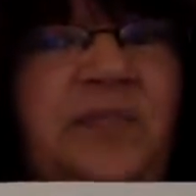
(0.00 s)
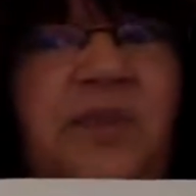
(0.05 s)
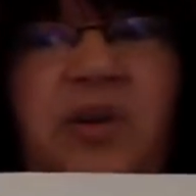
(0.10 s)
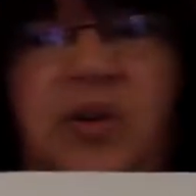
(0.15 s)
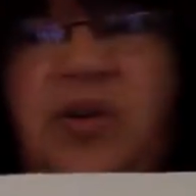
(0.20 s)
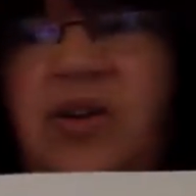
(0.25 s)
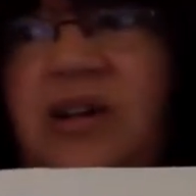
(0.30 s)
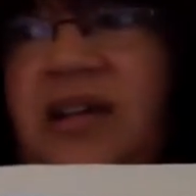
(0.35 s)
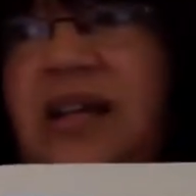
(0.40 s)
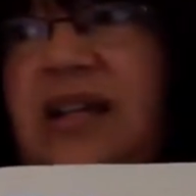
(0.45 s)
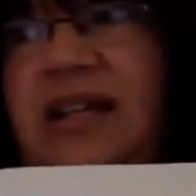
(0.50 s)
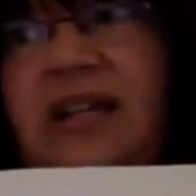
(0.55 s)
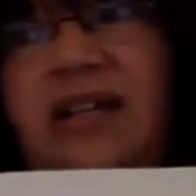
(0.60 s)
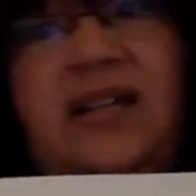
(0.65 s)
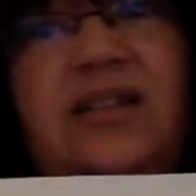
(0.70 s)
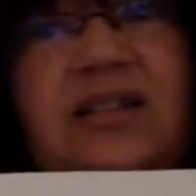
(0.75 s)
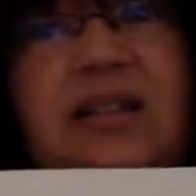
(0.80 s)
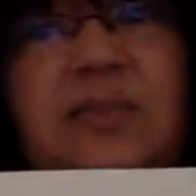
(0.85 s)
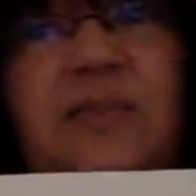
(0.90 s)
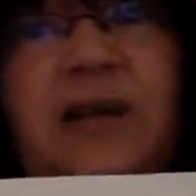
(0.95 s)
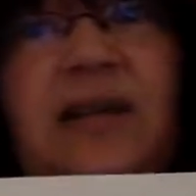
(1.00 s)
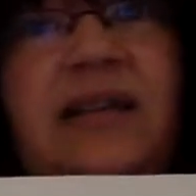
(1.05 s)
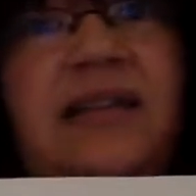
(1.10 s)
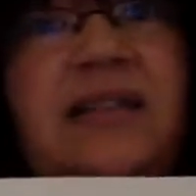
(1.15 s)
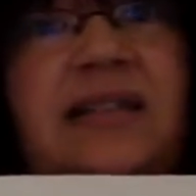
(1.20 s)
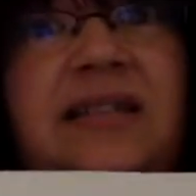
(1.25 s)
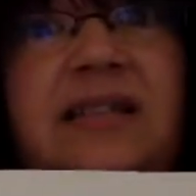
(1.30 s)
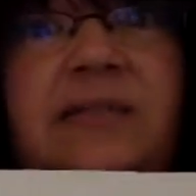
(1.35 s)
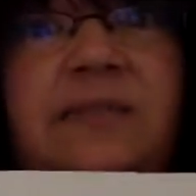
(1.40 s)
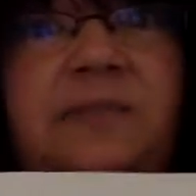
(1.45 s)
or in a little
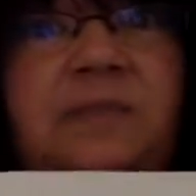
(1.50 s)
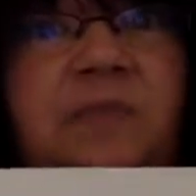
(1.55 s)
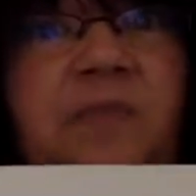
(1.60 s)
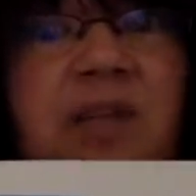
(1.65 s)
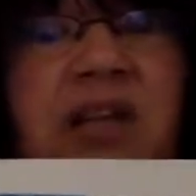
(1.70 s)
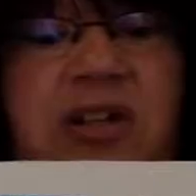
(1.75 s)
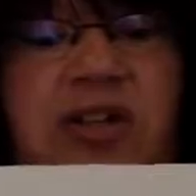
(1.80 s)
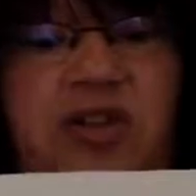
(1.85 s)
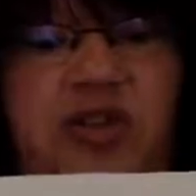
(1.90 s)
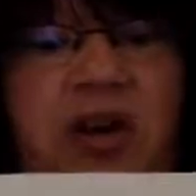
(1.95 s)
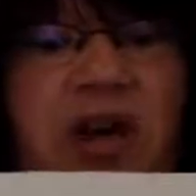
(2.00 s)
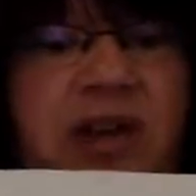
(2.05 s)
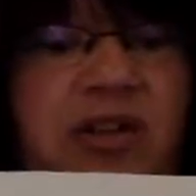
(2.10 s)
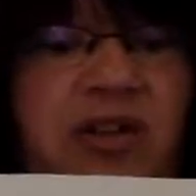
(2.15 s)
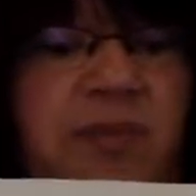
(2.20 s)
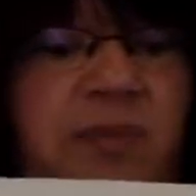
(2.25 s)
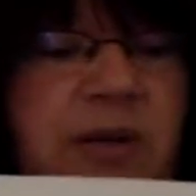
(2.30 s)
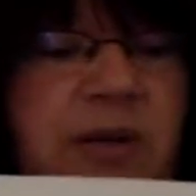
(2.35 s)
space and draw their